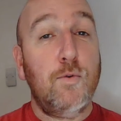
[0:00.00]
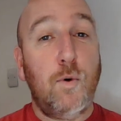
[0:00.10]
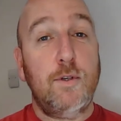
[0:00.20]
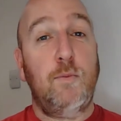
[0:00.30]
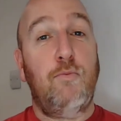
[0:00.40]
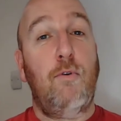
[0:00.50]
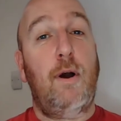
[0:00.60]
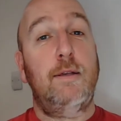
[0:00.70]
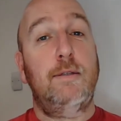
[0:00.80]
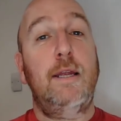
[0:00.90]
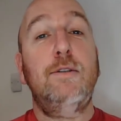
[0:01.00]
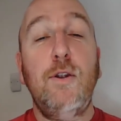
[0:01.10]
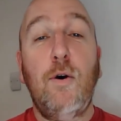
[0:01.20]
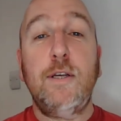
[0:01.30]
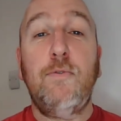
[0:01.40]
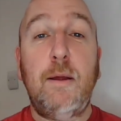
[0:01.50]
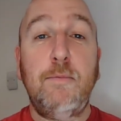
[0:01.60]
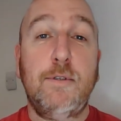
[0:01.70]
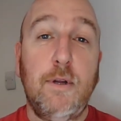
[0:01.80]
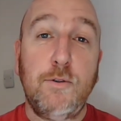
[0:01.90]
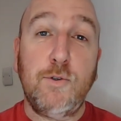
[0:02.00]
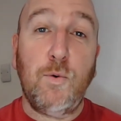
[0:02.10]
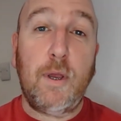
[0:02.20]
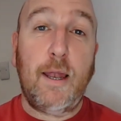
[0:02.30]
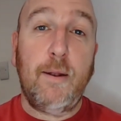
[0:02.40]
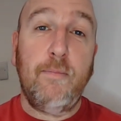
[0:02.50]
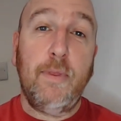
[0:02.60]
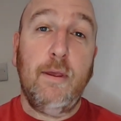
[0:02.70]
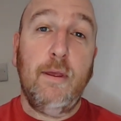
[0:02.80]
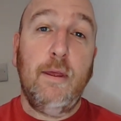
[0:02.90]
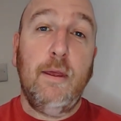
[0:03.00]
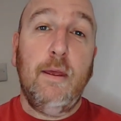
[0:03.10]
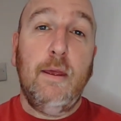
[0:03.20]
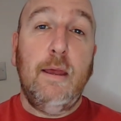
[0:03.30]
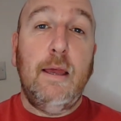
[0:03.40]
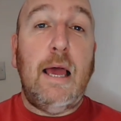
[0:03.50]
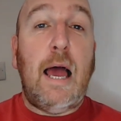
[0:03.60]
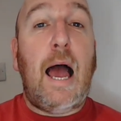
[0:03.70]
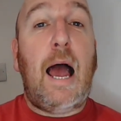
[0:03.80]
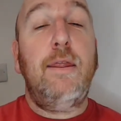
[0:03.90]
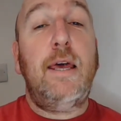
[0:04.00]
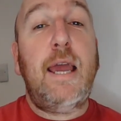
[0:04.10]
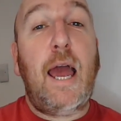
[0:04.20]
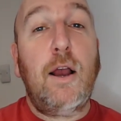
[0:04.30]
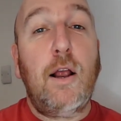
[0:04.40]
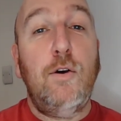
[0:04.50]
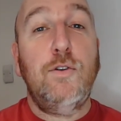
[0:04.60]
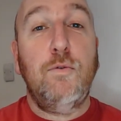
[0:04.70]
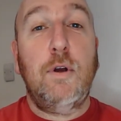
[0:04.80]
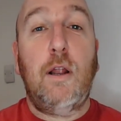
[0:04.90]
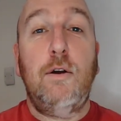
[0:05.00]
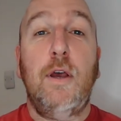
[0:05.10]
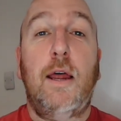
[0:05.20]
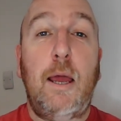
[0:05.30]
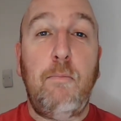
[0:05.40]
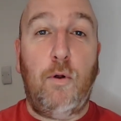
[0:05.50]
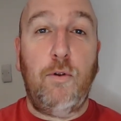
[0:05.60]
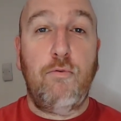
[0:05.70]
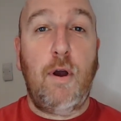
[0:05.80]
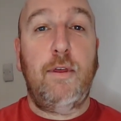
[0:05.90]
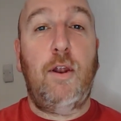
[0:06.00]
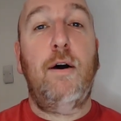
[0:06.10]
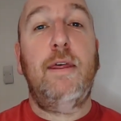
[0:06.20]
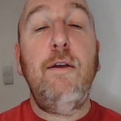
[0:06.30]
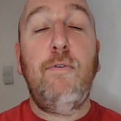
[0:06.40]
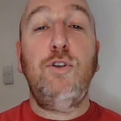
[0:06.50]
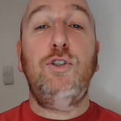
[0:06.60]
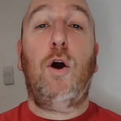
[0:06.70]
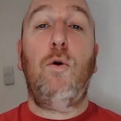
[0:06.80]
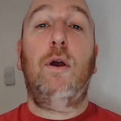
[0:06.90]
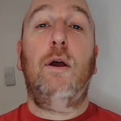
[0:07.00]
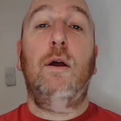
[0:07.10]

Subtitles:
quite surprised, and it's nice for them to start talking. And they get closer and closer, and they bond throughout the night. They even joke